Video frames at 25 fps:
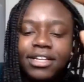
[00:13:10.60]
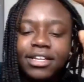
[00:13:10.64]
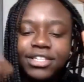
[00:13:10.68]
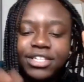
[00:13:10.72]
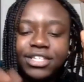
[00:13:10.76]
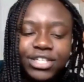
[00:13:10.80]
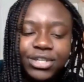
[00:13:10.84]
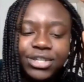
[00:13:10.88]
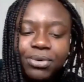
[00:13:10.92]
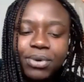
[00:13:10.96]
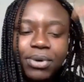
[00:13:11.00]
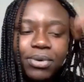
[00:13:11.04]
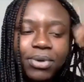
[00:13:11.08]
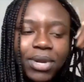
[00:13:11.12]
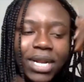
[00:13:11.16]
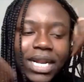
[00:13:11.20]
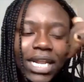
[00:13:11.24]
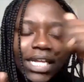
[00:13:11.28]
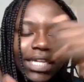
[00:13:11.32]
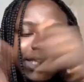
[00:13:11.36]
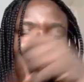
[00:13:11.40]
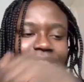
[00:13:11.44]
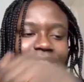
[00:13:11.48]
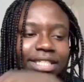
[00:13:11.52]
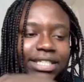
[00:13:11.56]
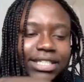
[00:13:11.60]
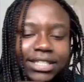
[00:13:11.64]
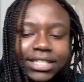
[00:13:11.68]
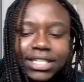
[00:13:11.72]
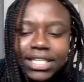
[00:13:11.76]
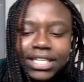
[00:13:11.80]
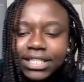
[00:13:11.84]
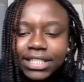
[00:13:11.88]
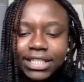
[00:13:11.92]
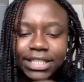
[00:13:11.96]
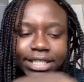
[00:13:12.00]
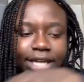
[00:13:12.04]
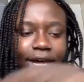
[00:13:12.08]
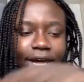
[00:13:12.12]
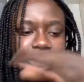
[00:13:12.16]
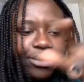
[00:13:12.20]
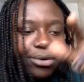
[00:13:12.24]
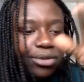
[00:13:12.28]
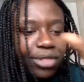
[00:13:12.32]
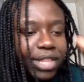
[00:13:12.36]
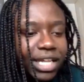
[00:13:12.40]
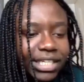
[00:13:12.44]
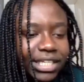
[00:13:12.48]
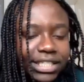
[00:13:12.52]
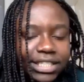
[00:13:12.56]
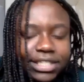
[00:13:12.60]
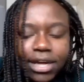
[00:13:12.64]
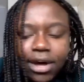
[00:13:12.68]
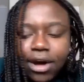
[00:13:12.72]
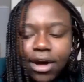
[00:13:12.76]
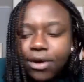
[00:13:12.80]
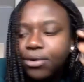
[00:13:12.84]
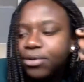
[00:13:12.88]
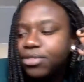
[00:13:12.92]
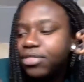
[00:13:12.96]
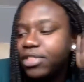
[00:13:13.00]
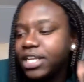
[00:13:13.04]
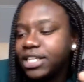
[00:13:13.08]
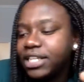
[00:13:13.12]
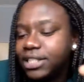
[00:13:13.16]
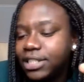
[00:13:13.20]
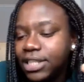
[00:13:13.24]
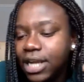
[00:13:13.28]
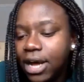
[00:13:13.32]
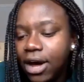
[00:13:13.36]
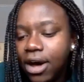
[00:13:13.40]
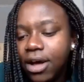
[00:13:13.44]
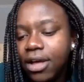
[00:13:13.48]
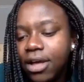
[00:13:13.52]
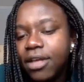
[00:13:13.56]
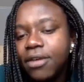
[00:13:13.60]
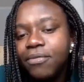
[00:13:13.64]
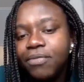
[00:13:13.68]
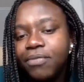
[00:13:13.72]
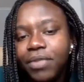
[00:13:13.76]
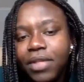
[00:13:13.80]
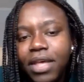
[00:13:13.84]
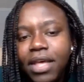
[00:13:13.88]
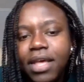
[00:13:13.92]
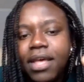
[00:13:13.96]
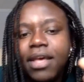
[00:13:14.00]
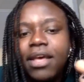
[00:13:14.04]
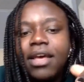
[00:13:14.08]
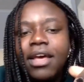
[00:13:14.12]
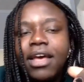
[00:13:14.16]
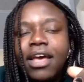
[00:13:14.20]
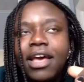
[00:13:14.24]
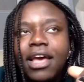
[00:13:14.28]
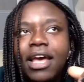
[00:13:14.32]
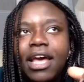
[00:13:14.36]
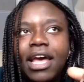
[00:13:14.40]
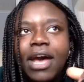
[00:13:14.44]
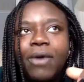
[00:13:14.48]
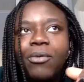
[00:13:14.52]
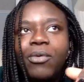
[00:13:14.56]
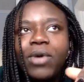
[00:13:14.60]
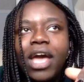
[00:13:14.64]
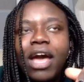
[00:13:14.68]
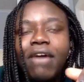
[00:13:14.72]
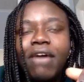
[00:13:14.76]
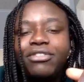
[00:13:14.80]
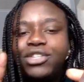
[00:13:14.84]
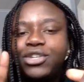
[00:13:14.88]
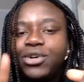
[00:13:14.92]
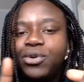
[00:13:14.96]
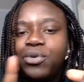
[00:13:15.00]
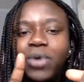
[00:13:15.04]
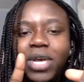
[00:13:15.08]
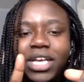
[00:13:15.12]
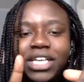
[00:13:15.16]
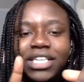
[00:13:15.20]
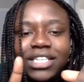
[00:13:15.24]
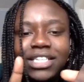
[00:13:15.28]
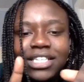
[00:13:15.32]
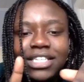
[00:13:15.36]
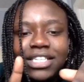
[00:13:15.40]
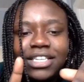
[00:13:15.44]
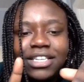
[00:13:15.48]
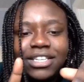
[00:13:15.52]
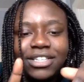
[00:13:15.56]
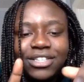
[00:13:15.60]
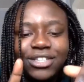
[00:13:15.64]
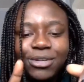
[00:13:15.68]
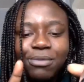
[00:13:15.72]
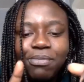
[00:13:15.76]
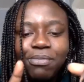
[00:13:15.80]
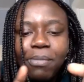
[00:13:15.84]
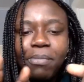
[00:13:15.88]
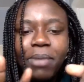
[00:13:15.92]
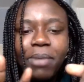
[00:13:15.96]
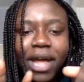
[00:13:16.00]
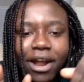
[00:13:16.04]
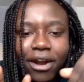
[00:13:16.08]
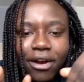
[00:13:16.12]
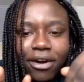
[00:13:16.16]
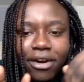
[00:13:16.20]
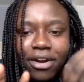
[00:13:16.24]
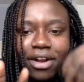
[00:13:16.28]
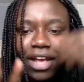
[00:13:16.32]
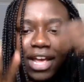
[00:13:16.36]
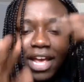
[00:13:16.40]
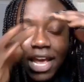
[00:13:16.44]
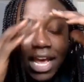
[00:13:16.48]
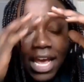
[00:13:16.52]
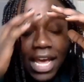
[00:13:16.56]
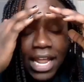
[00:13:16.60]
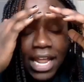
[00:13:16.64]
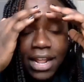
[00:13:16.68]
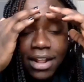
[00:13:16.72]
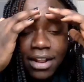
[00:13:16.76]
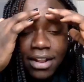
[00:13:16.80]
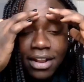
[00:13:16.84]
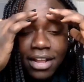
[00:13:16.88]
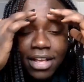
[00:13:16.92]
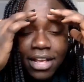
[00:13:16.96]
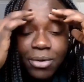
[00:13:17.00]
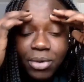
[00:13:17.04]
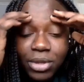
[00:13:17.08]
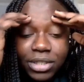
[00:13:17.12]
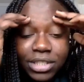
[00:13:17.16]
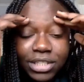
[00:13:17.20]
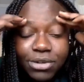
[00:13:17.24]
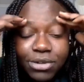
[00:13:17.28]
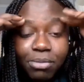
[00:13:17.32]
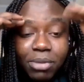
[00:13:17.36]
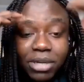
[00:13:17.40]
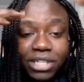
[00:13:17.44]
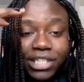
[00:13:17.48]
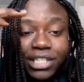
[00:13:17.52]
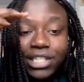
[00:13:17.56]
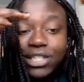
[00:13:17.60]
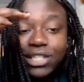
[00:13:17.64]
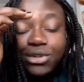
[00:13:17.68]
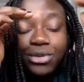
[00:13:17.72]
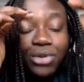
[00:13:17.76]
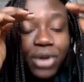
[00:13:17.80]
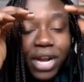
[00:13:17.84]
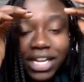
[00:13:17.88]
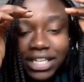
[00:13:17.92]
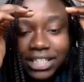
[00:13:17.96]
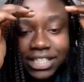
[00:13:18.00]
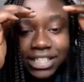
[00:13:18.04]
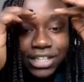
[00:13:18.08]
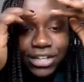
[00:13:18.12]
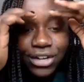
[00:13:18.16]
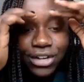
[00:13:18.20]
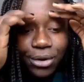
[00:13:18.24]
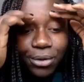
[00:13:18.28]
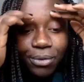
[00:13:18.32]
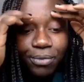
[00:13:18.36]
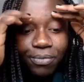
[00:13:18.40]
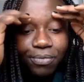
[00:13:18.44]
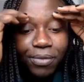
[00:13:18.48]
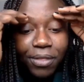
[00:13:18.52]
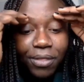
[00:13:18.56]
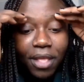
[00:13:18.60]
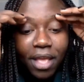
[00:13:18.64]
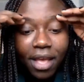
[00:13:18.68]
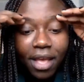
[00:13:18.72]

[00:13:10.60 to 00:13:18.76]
should we release this song or this song or this song? And we have 2 weeks to prepare. And it was so much stress, you know.